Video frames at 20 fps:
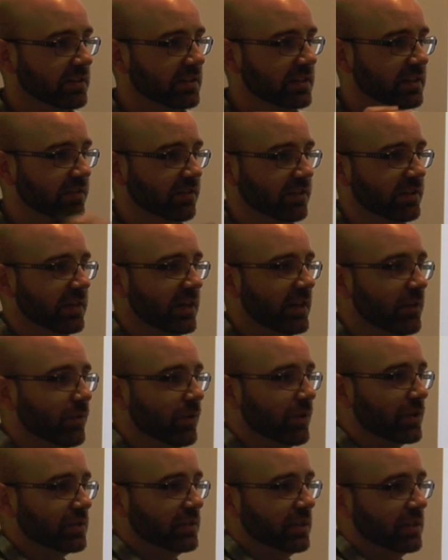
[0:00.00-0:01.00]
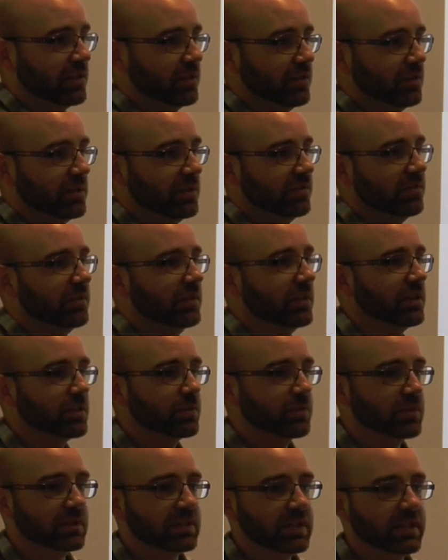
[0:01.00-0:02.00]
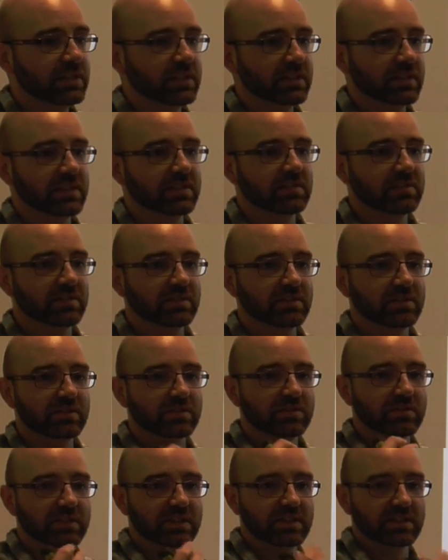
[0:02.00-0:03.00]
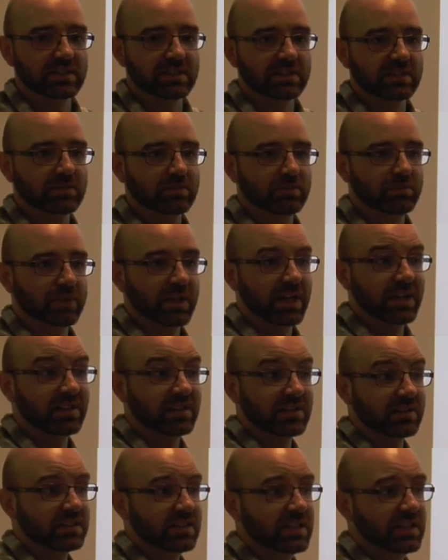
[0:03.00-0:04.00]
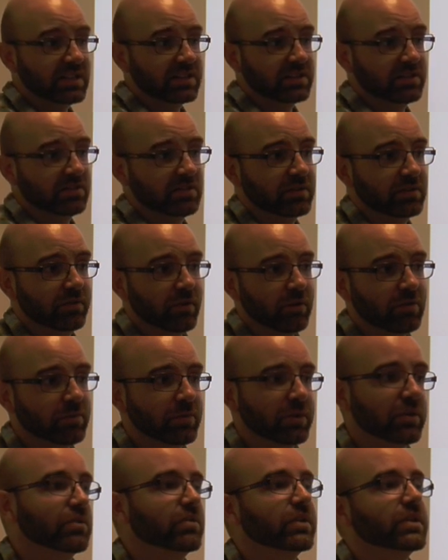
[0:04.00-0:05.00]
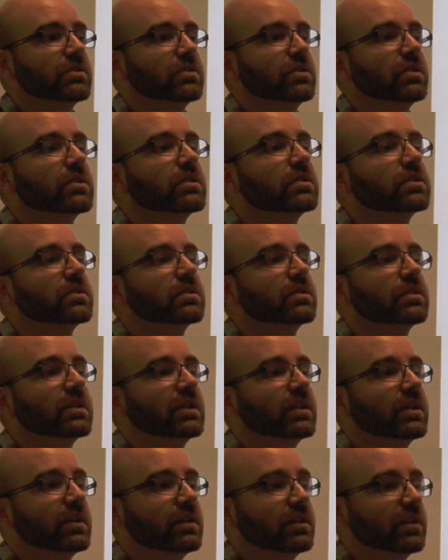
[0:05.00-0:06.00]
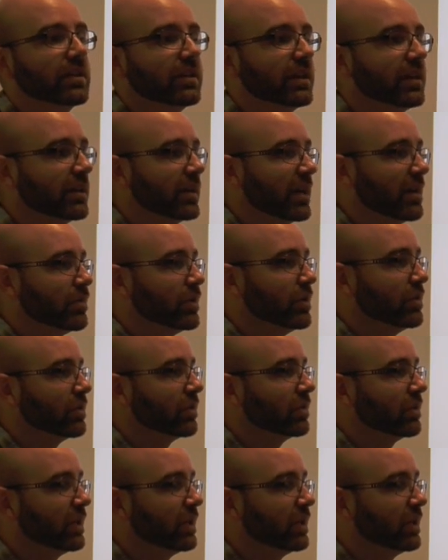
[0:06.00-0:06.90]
different networks that can do different things with attention planted the seeds of default mode research that then came along.